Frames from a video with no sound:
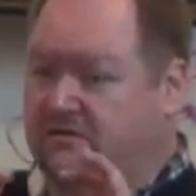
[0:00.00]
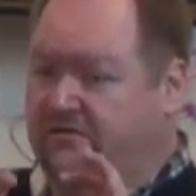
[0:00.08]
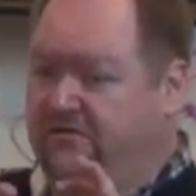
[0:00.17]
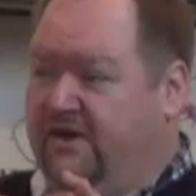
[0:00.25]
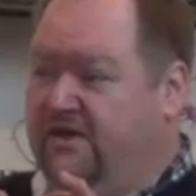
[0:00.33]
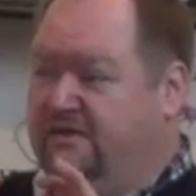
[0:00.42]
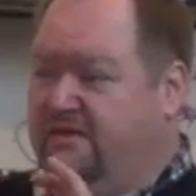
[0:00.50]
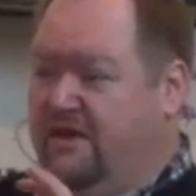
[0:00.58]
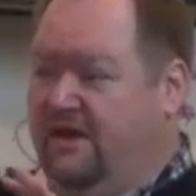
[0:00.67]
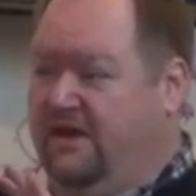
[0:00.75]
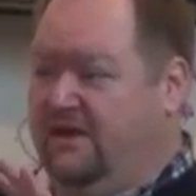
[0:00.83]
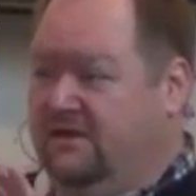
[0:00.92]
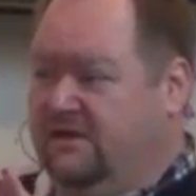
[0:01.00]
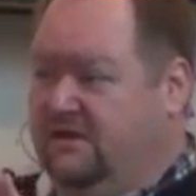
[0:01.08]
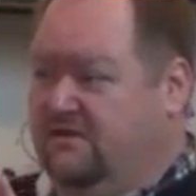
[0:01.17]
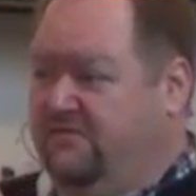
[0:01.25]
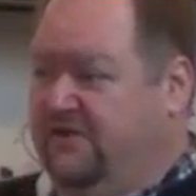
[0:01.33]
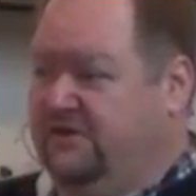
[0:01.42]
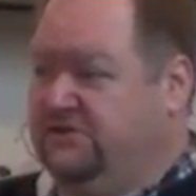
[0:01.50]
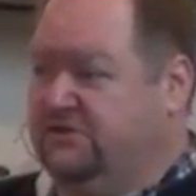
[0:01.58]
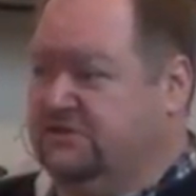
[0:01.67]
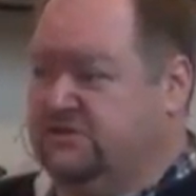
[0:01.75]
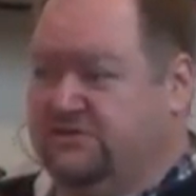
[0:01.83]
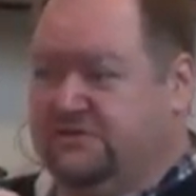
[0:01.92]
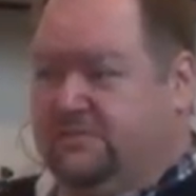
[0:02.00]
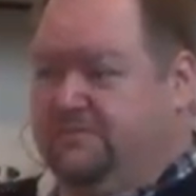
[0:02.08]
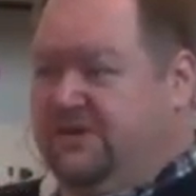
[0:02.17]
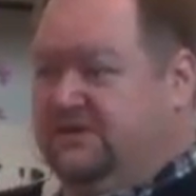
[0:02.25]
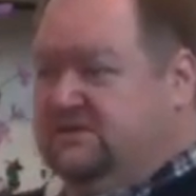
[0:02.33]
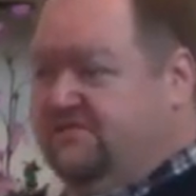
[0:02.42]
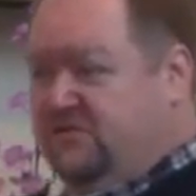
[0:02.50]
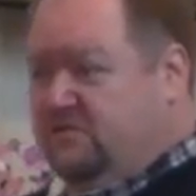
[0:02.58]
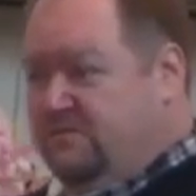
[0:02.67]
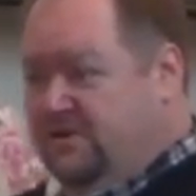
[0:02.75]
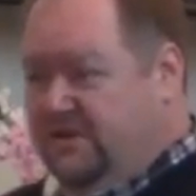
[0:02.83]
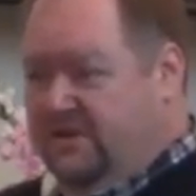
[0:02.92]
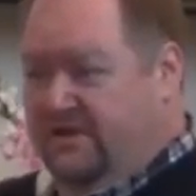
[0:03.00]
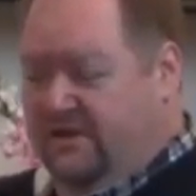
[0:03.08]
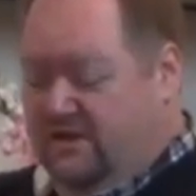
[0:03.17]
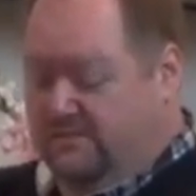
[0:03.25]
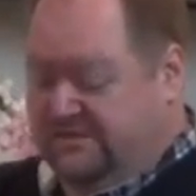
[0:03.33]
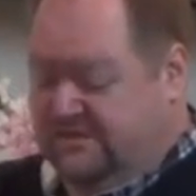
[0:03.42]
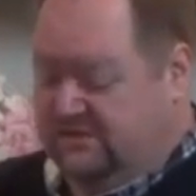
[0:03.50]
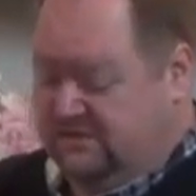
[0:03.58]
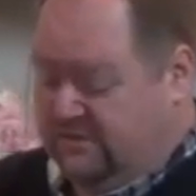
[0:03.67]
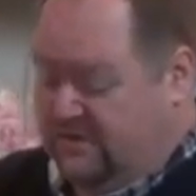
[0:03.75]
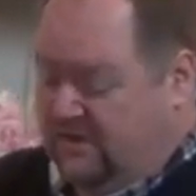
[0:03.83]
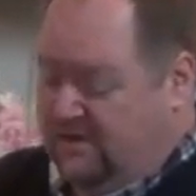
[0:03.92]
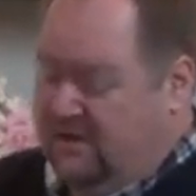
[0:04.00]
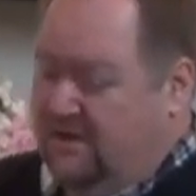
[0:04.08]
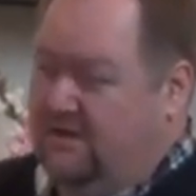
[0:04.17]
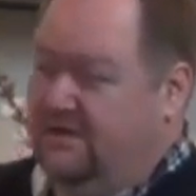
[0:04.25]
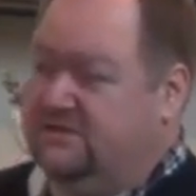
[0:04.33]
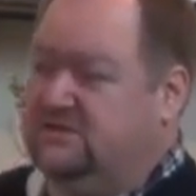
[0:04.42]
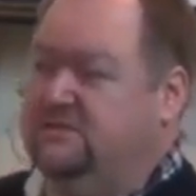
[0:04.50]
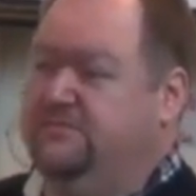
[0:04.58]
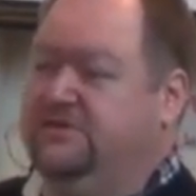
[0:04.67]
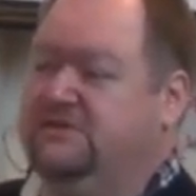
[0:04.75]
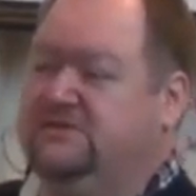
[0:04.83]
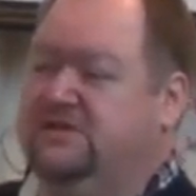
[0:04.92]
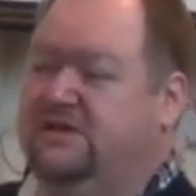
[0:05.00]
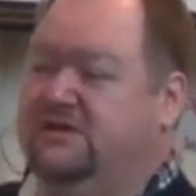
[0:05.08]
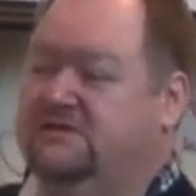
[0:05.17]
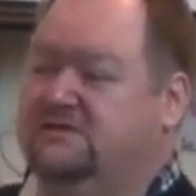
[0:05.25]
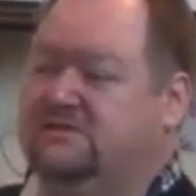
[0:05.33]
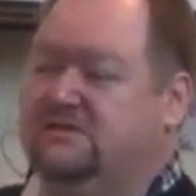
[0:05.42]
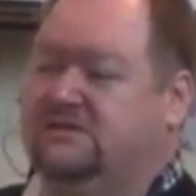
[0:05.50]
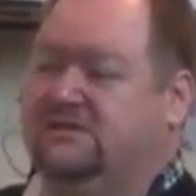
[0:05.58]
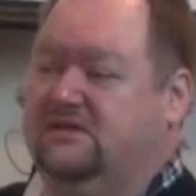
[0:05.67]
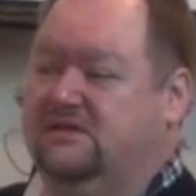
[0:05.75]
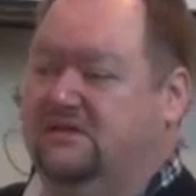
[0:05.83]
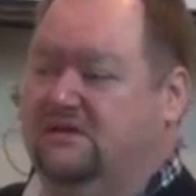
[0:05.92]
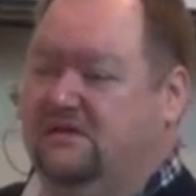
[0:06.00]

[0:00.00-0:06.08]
Faith and conviction. So there's a piece of humility that comes into it that simply says,